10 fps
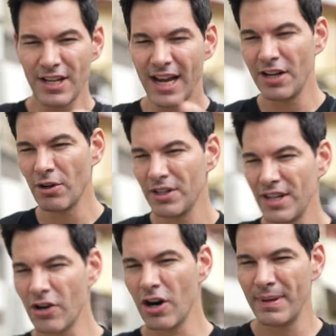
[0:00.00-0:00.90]
Zachy, don't hit
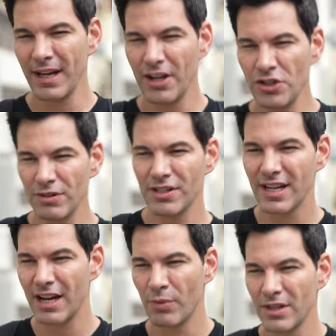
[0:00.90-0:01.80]
that car behind you. This
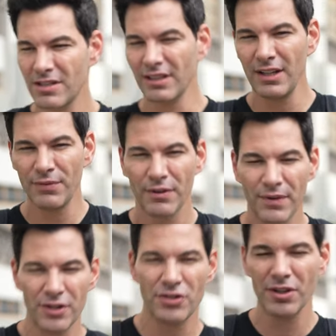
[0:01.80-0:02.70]
guy wants to leave here
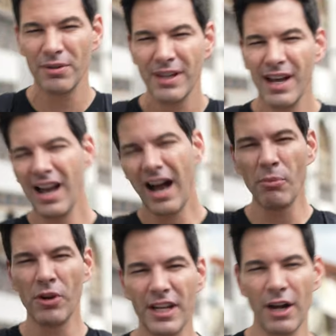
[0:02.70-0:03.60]
very soon.
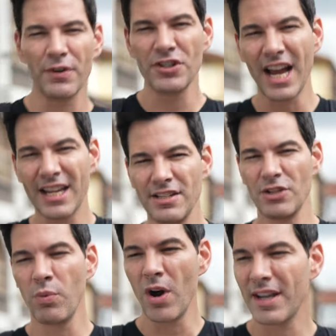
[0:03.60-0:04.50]
I'm looking out for Zachy as
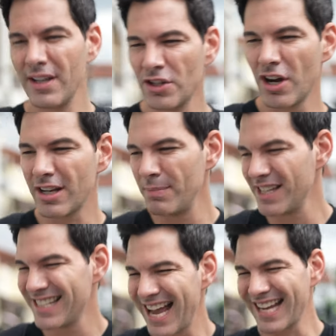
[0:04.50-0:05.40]
he's walking and talking
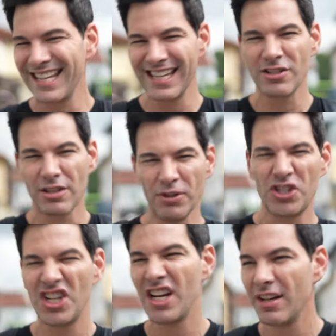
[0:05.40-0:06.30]
because Zachy is the
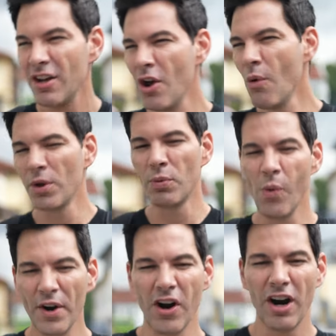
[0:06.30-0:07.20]
machine with
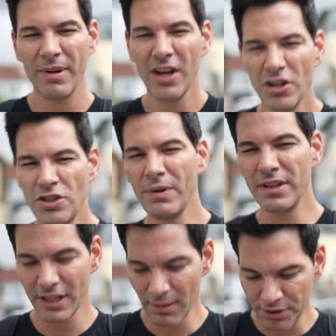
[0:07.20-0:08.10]
one arm
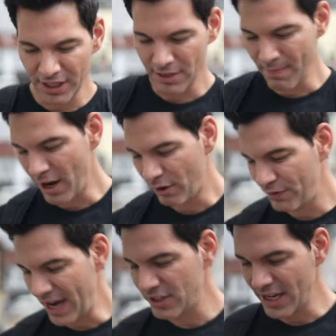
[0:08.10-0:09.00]
doing the gimbal thing. As a matter of
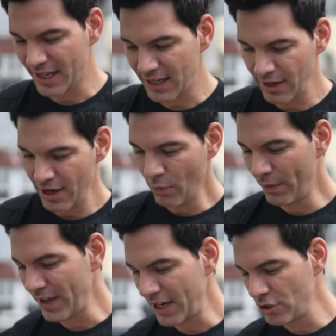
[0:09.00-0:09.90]
fact, Zachy,
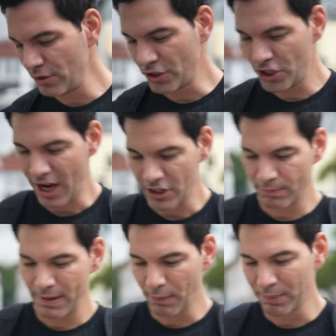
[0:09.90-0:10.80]
we've got to do the shot
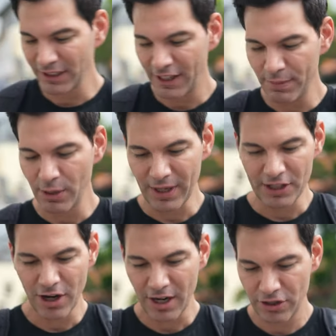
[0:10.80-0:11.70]
so people believe me when
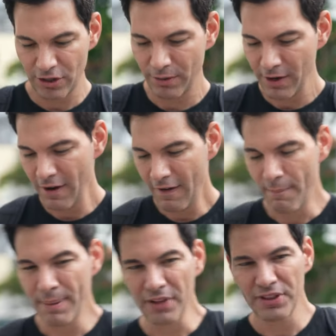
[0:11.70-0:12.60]
I talk to you
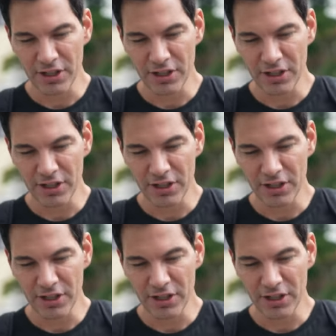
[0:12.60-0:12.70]
about